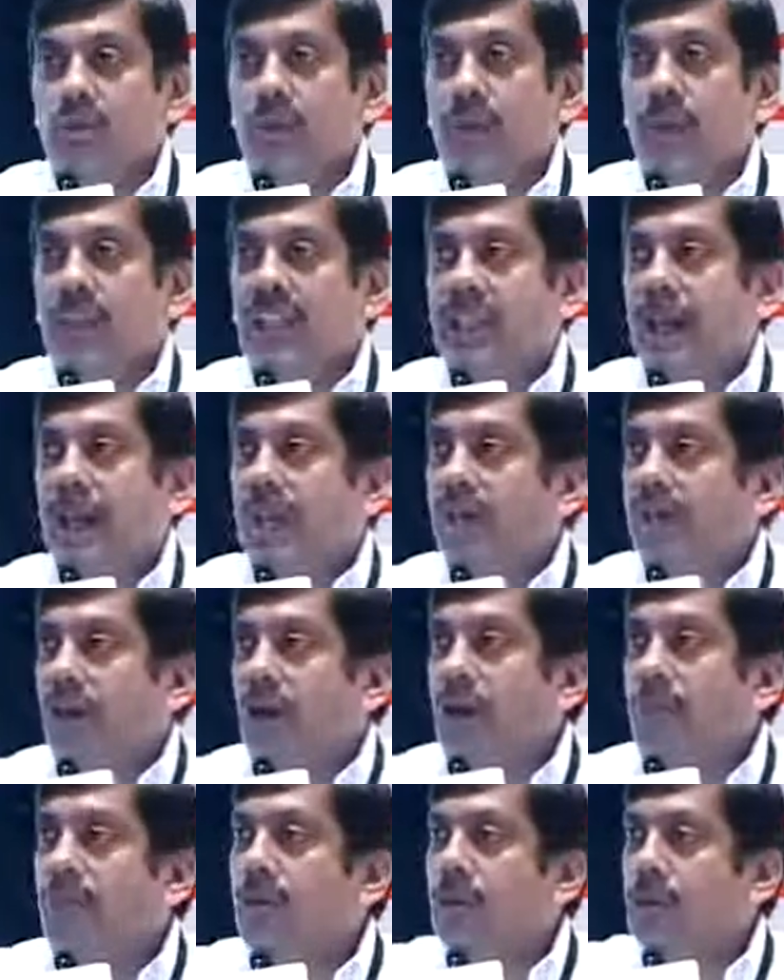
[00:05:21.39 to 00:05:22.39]
Before
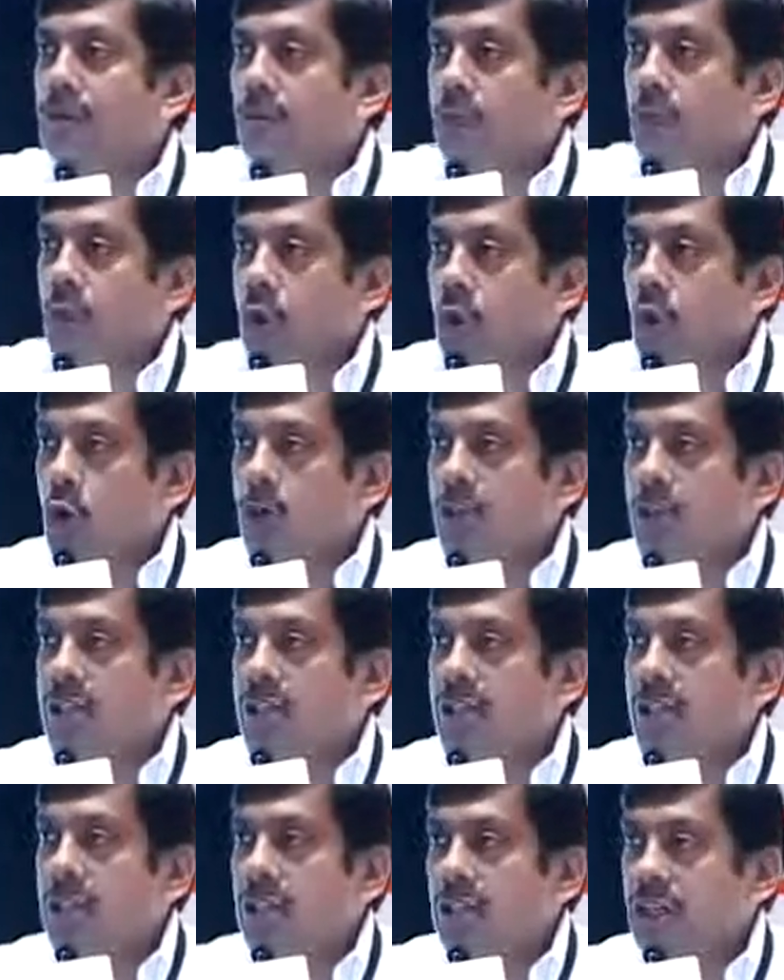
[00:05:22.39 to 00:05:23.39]
selecting a product,
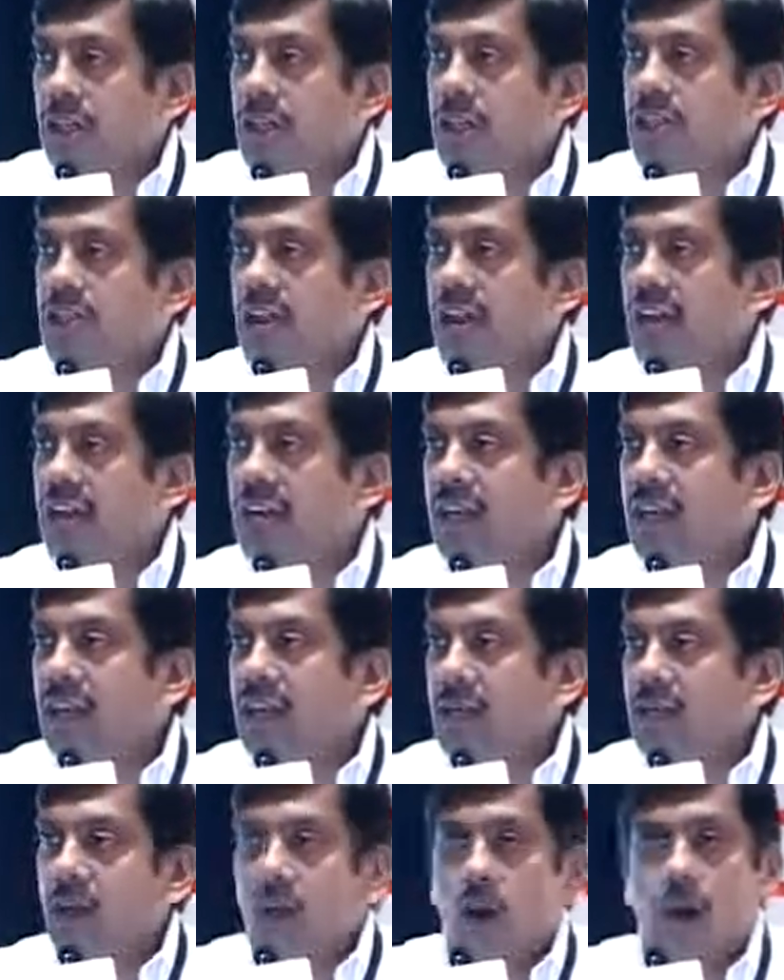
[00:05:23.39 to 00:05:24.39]
every
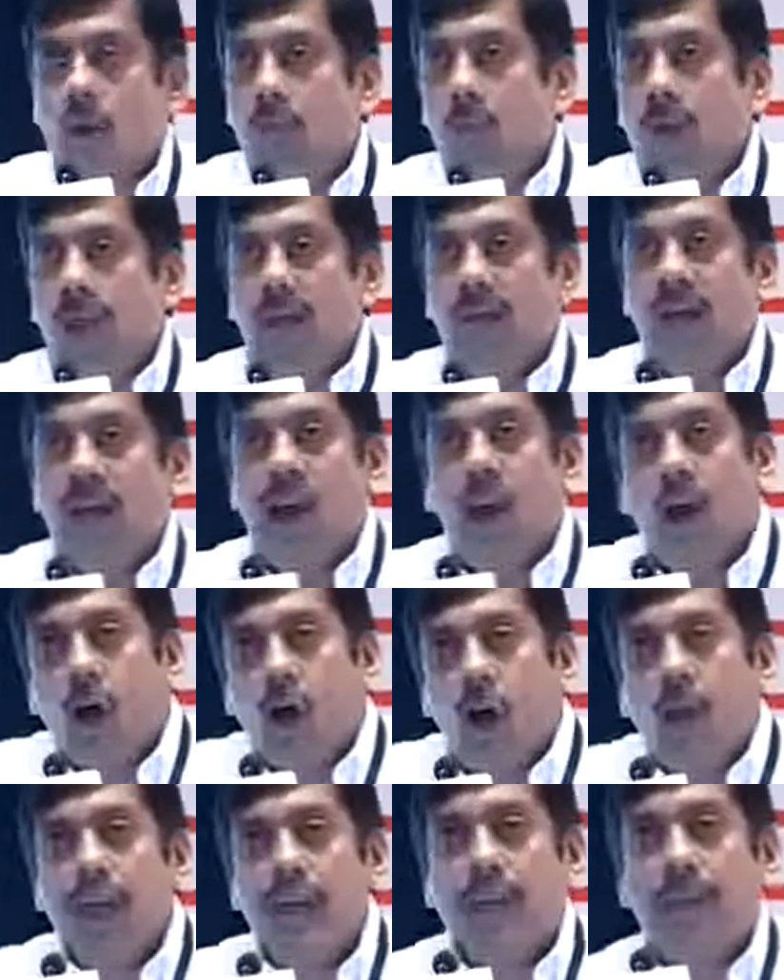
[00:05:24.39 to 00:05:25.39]
vendor was
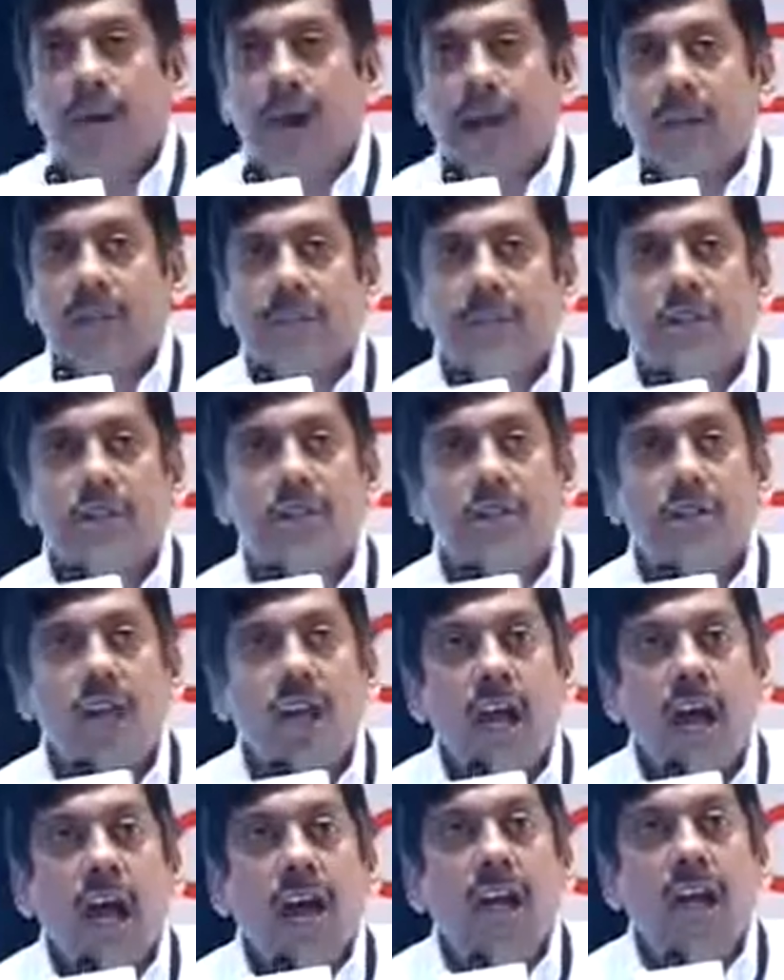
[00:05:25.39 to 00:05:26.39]
given a case study of
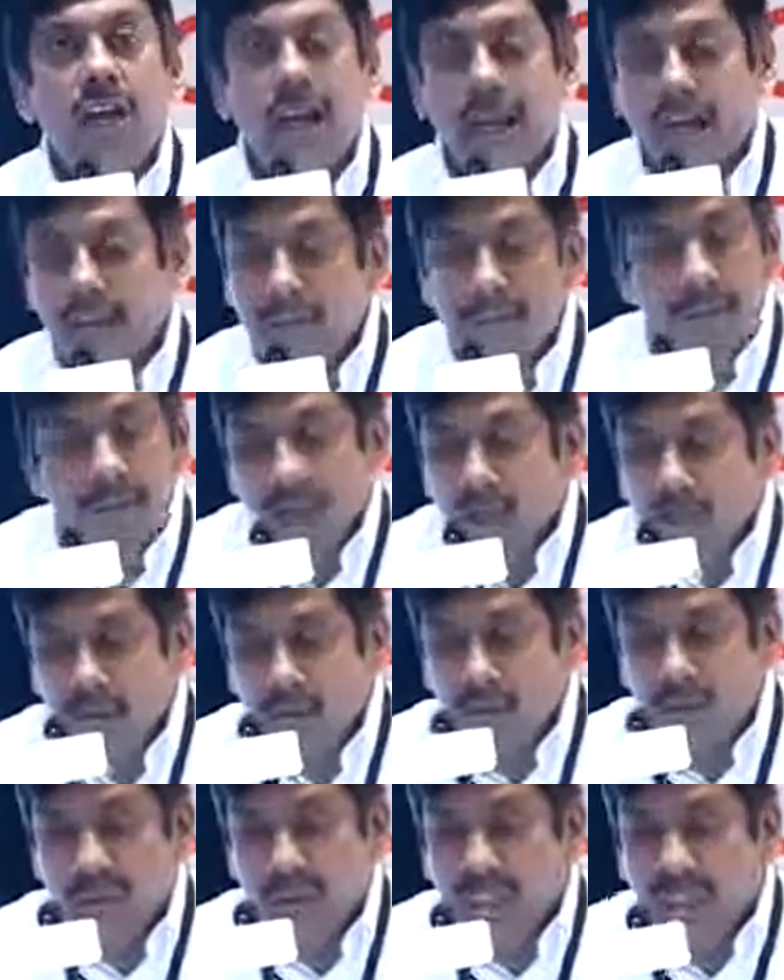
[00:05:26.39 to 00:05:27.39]
5 or 6
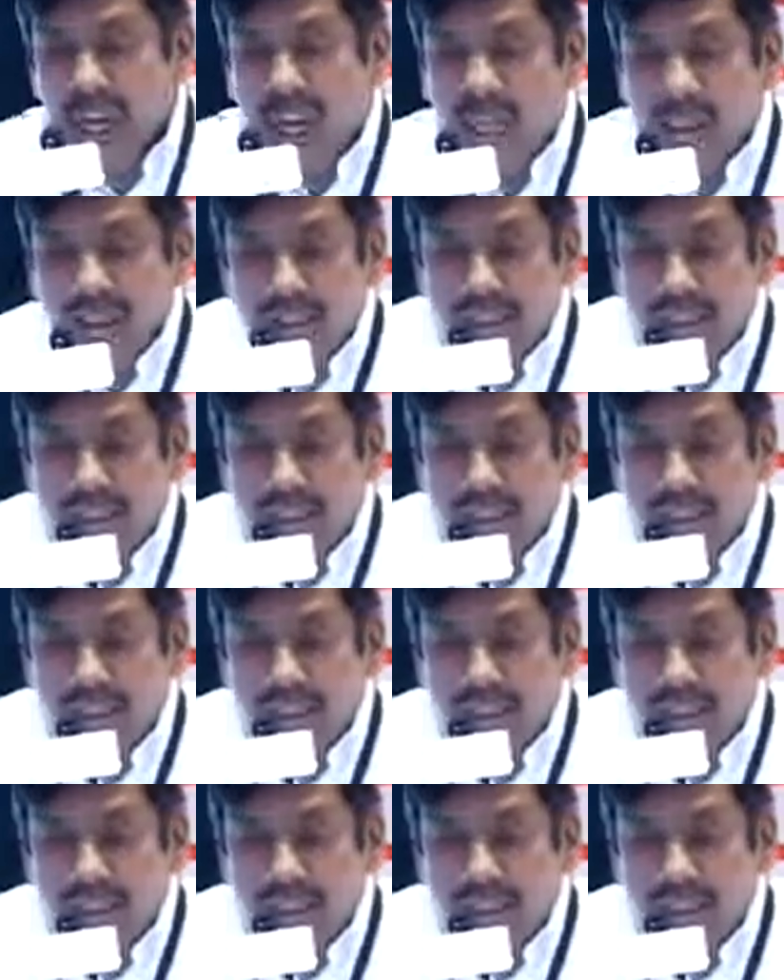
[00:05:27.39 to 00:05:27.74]
situations.